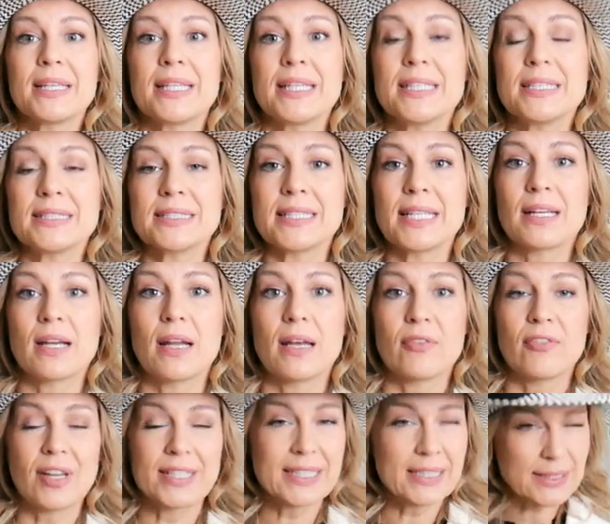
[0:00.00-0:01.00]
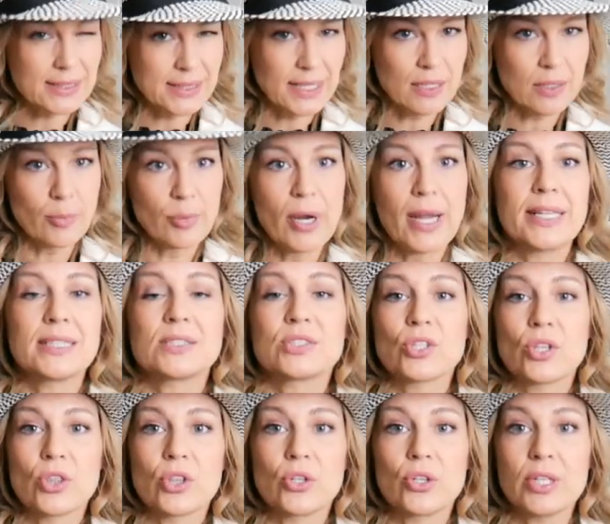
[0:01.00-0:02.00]
this and if I didn't say the price
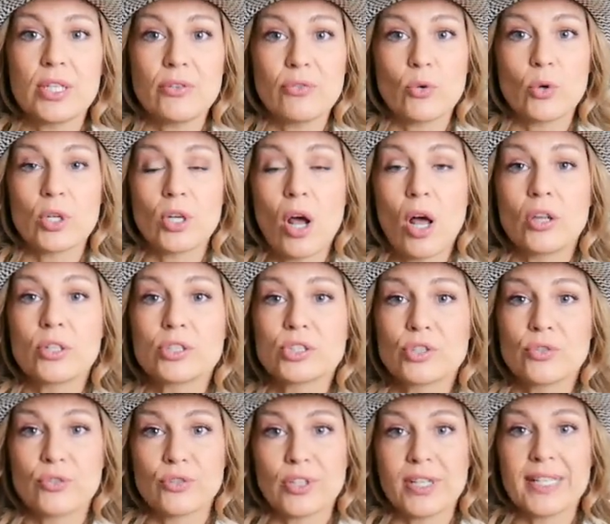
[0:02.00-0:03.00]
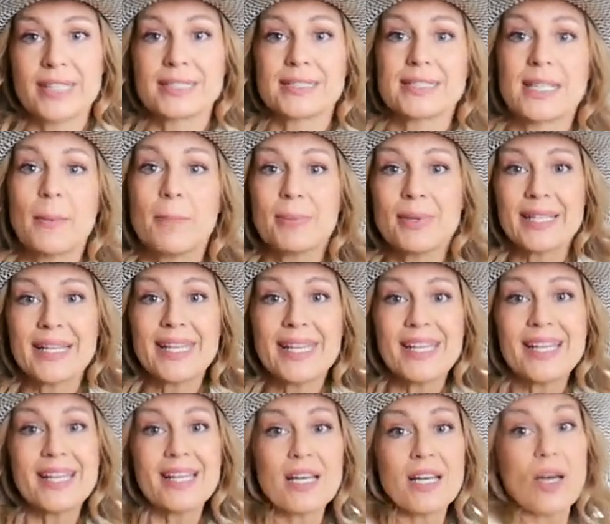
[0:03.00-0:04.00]
$34 free
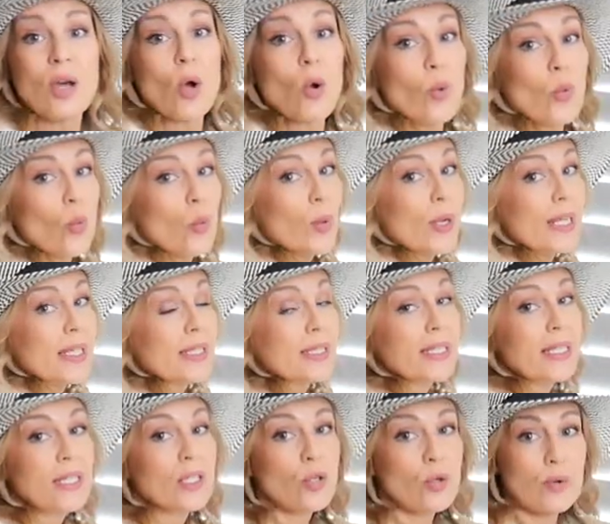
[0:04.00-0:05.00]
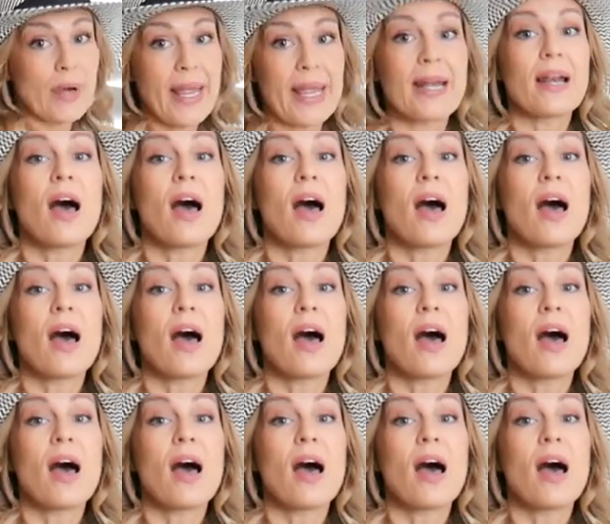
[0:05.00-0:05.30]
assembly really great